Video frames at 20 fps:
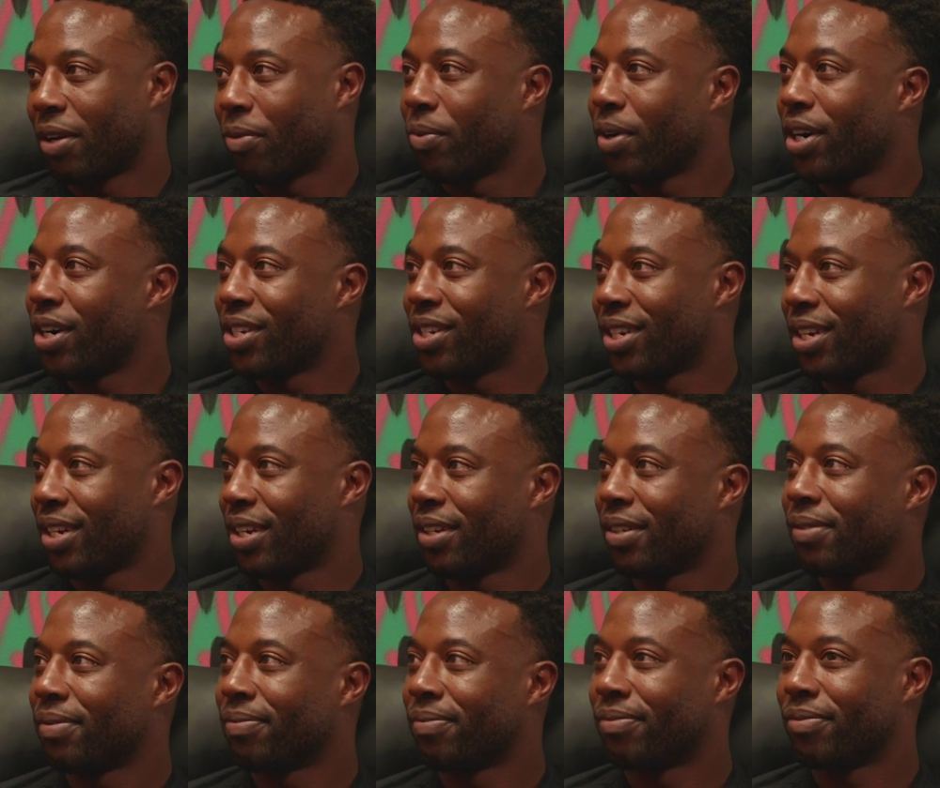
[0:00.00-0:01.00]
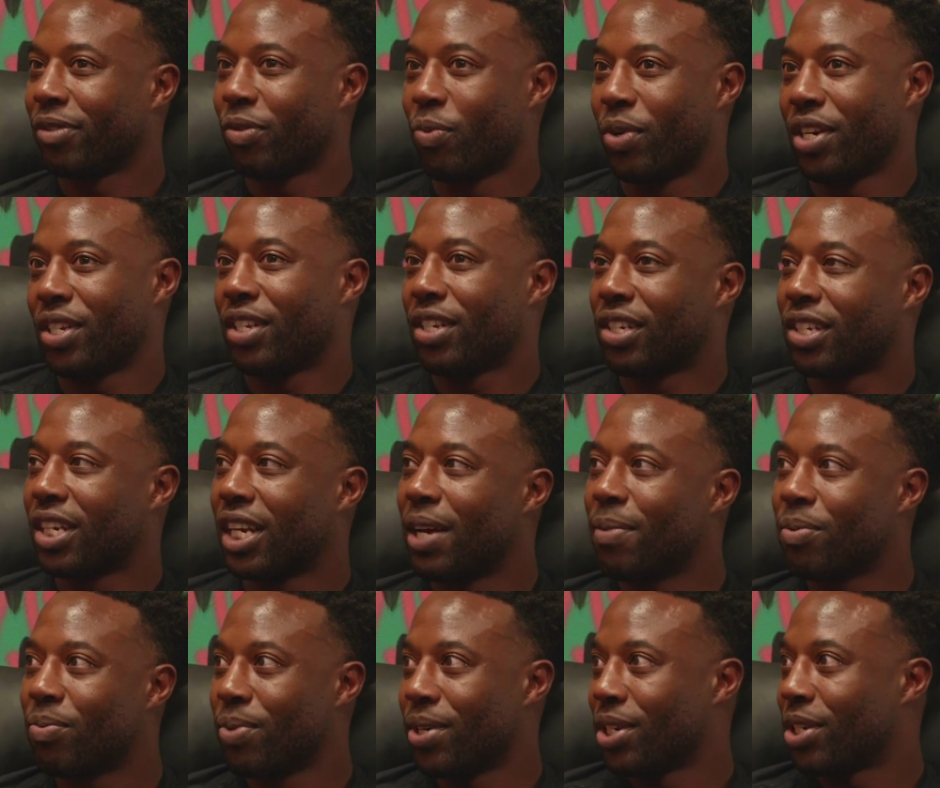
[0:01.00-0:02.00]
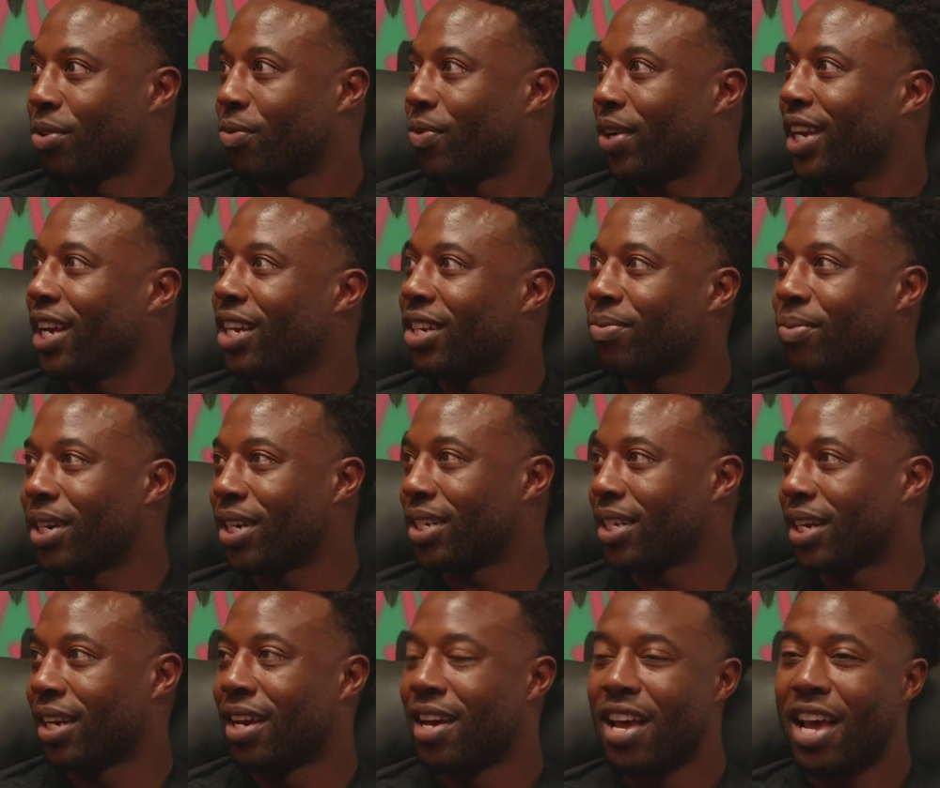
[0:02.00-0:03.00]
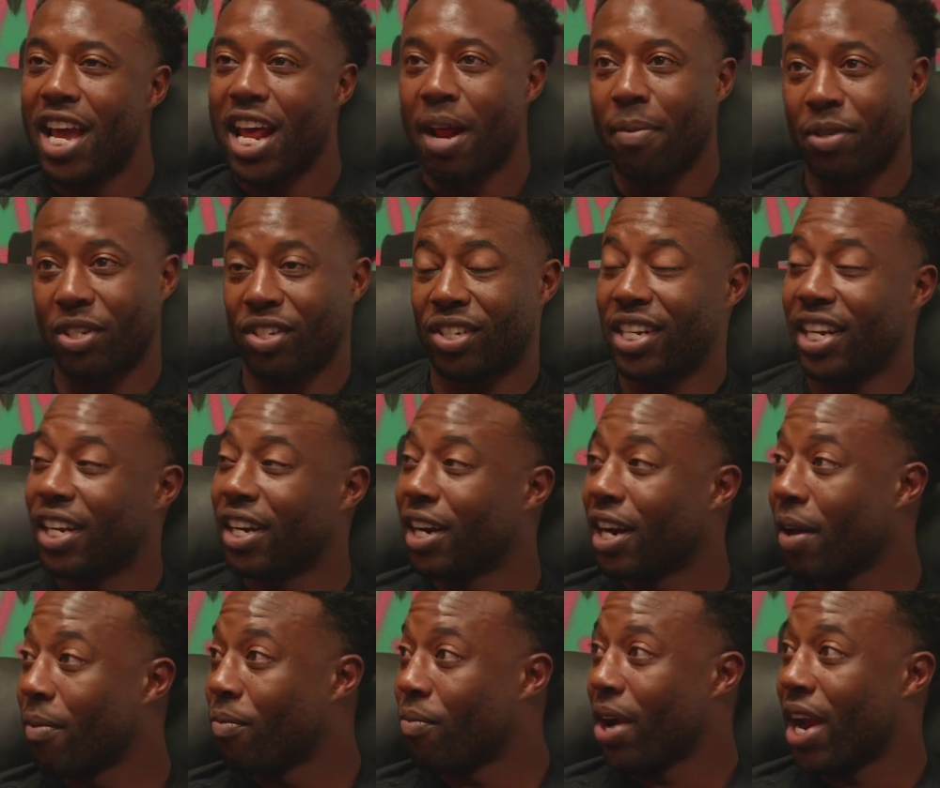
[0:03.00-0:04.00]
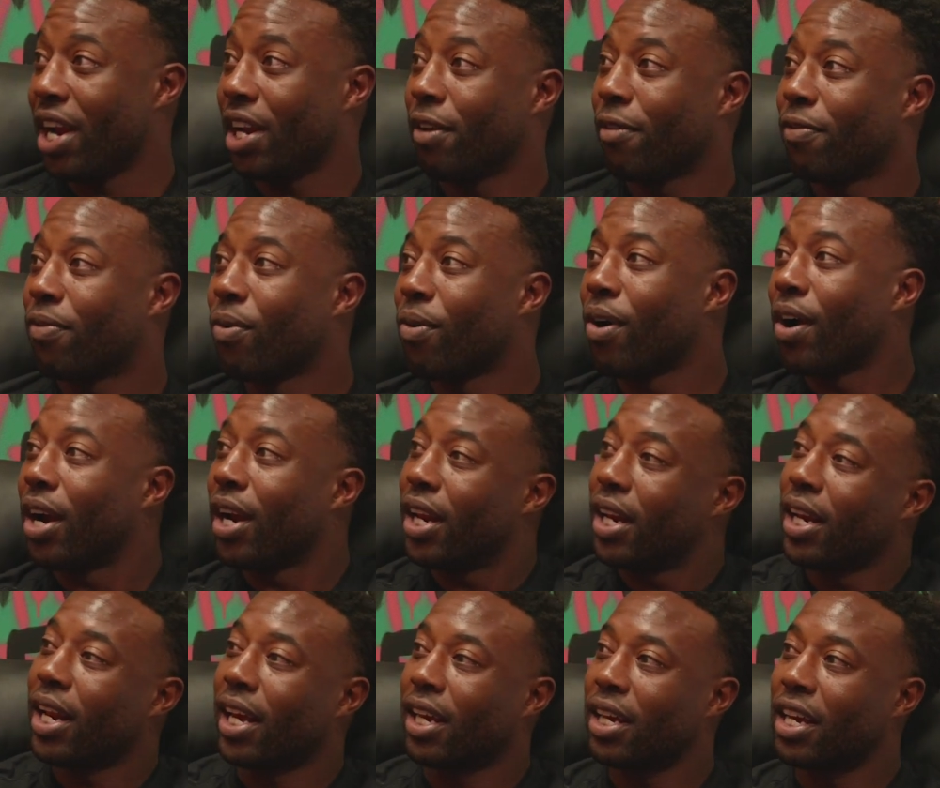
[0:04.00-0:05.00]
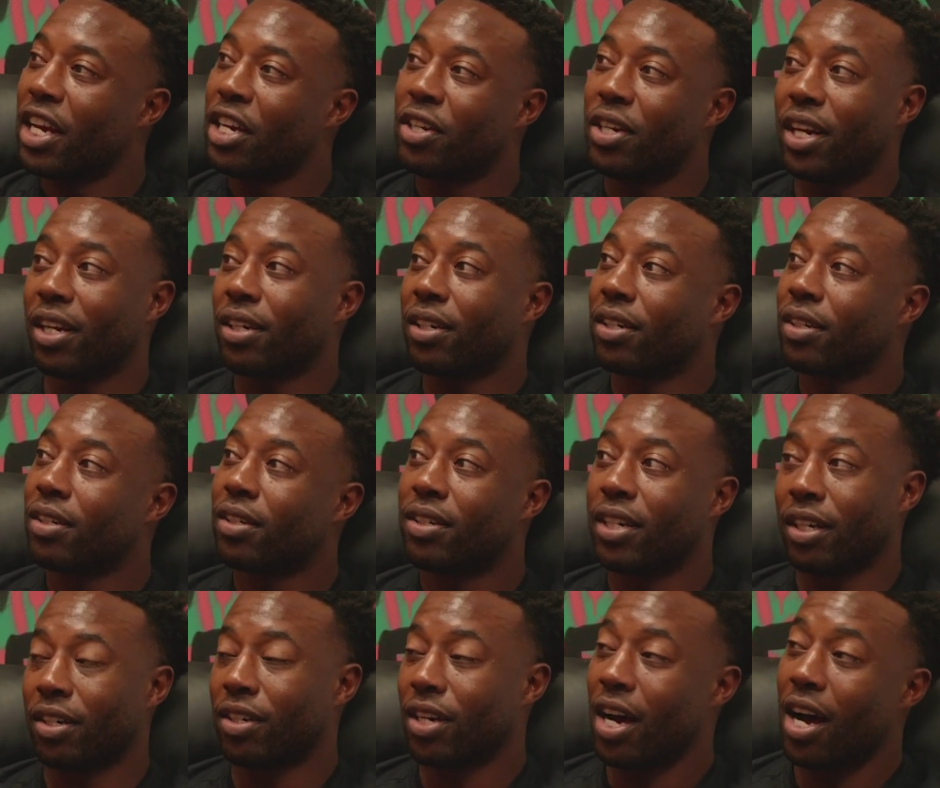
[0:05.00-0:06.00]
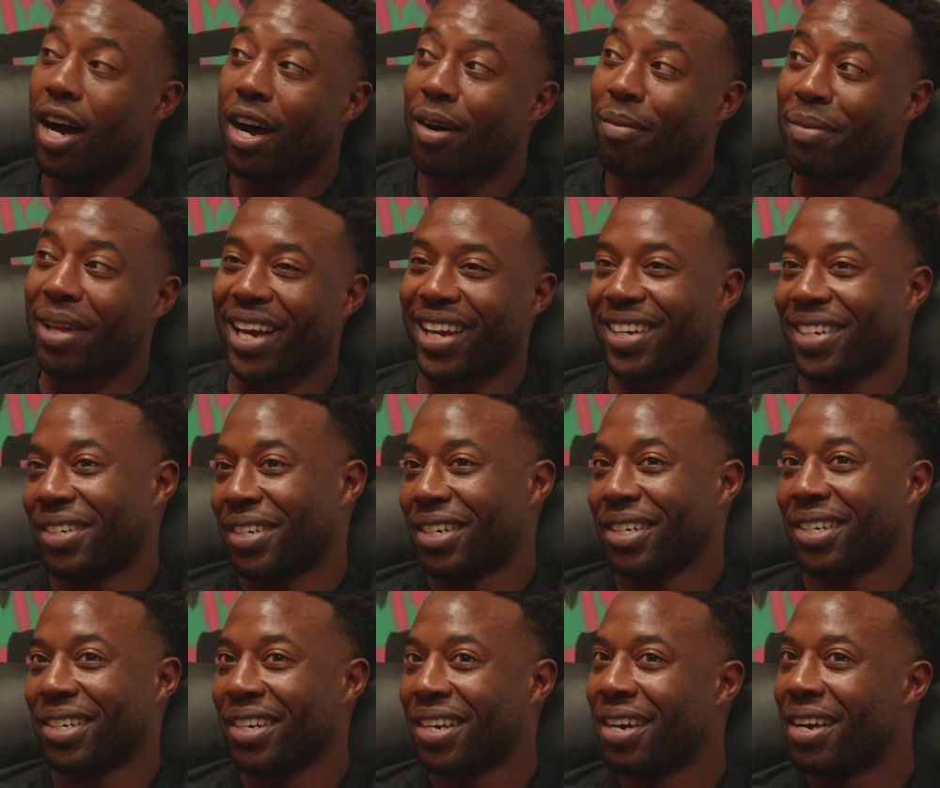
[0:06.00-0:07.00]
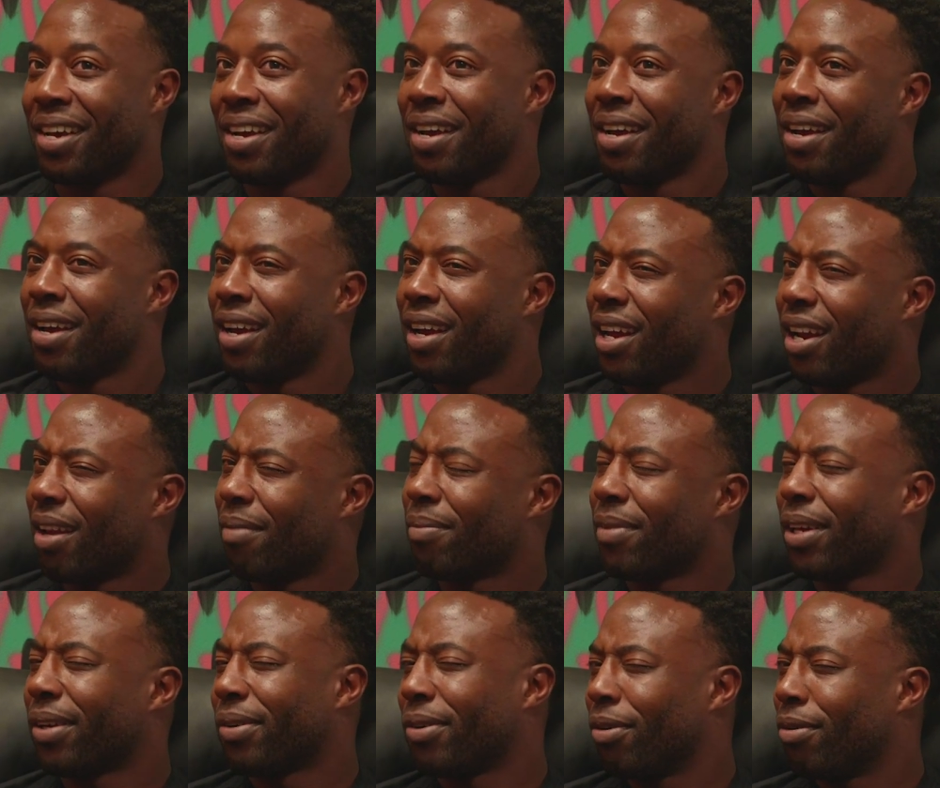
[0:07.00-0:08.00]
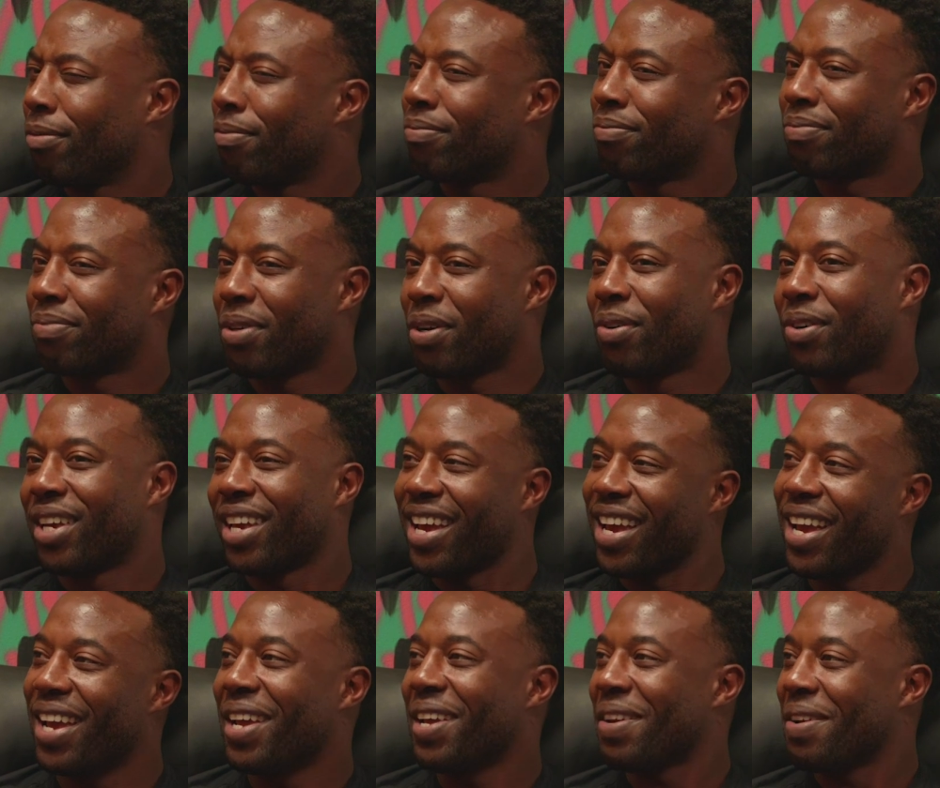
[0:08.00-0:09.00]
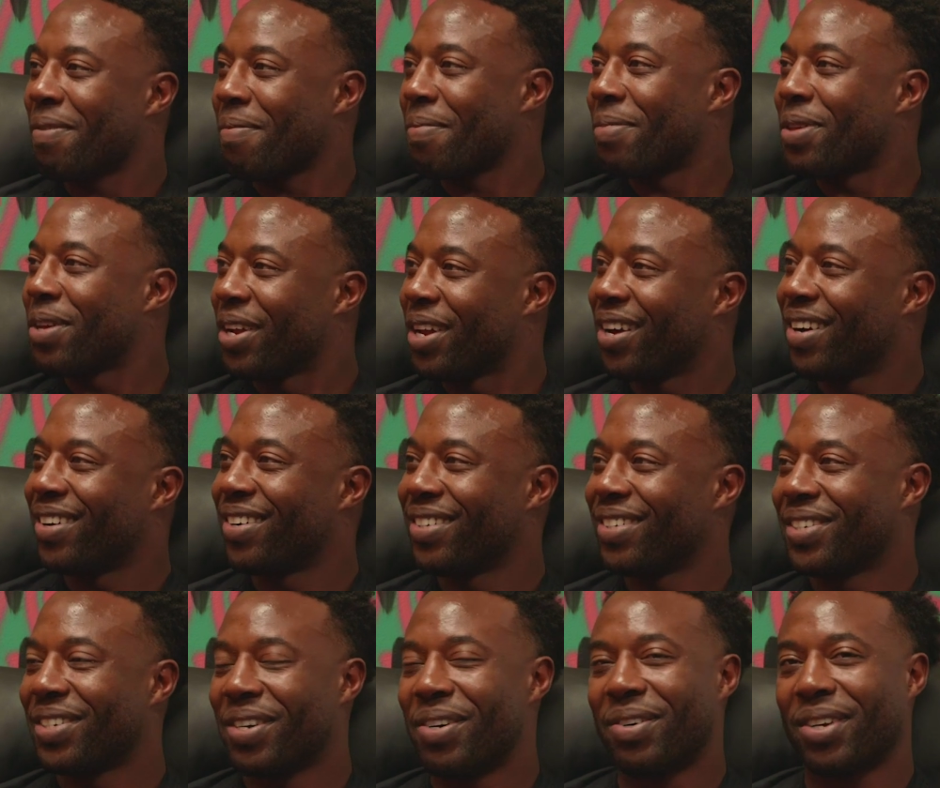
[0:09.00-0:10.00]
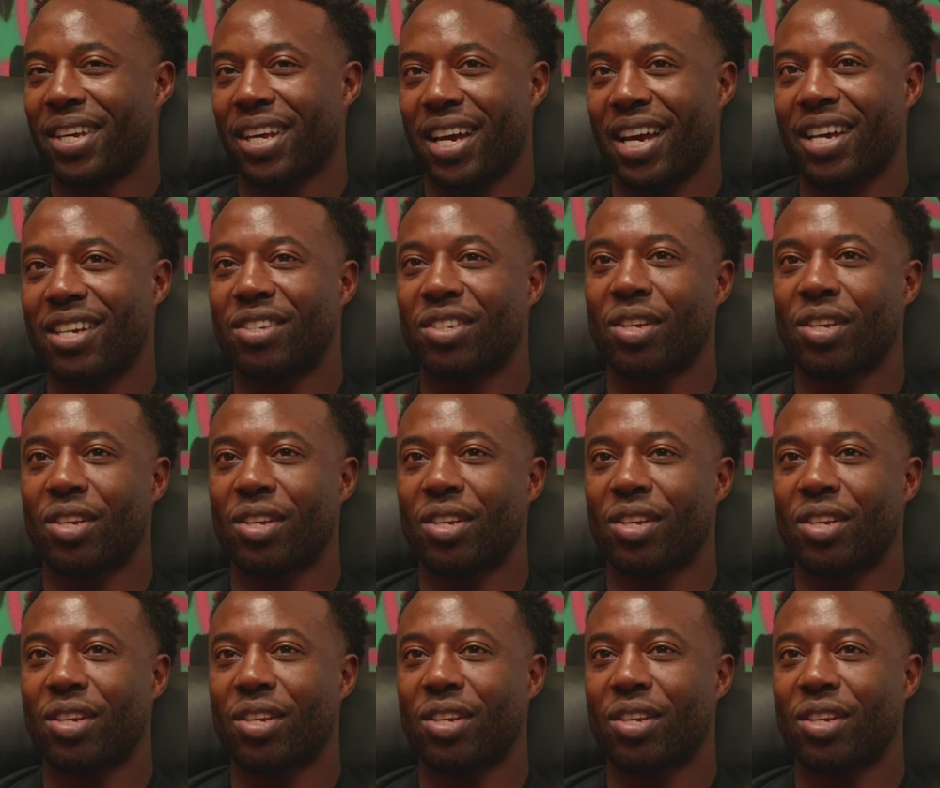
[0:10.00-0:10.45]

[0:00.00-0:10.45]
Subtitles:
Like, where's the slips? Where's the reads? And I'm just sitting there and I'm waiting for it. And like, it didn't come. Like, I'm like, okay, okay.